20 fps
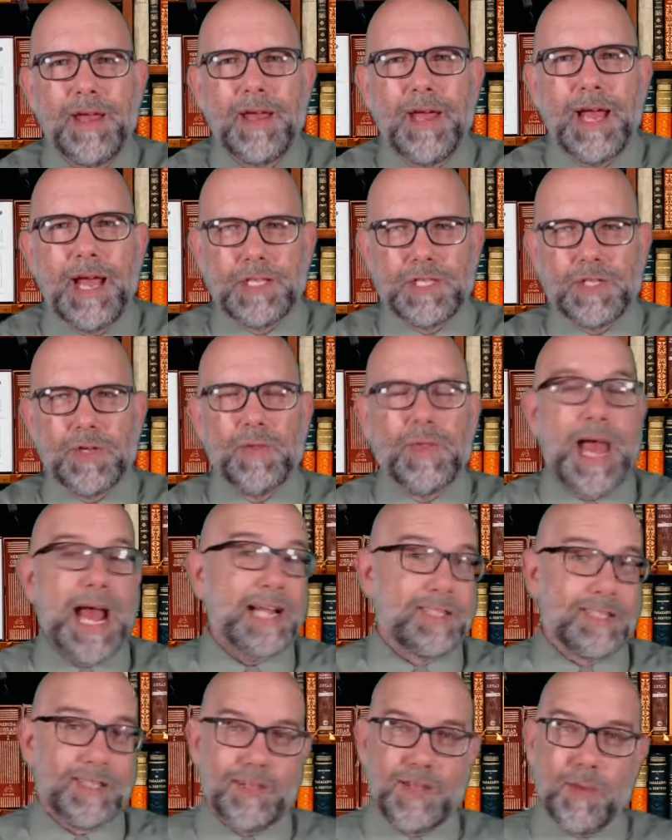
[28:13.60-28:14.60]
And so
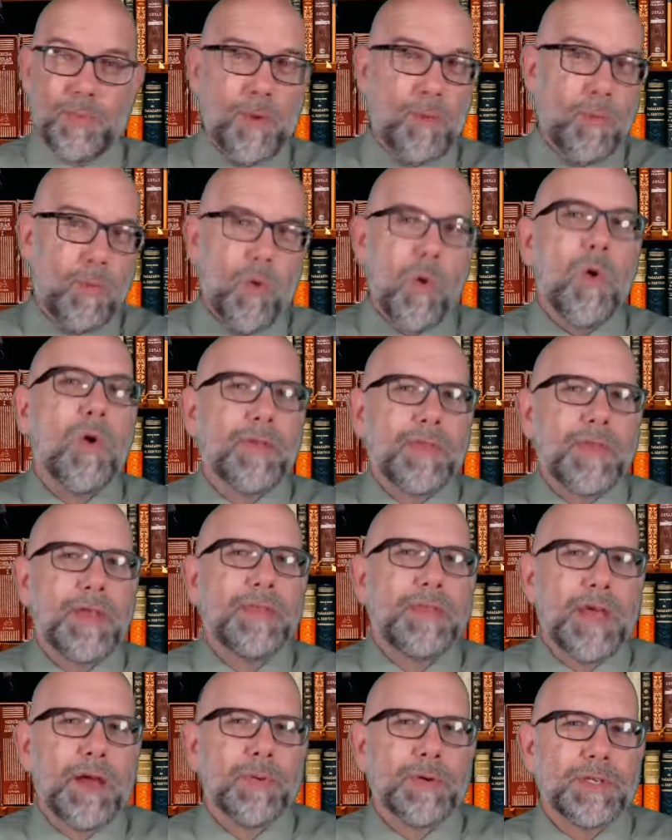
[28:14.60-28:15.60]
that's the reward
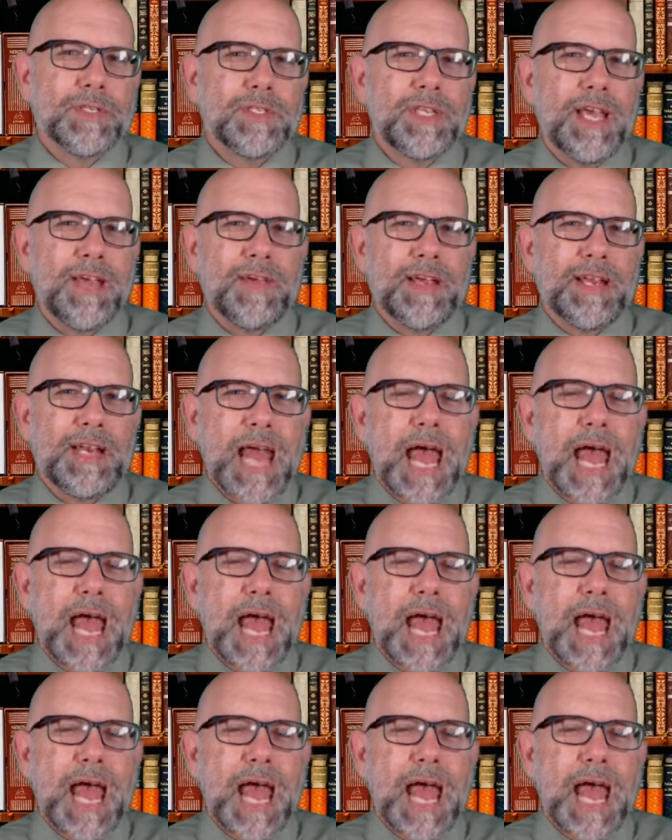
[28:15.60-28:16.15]
that they're receiving.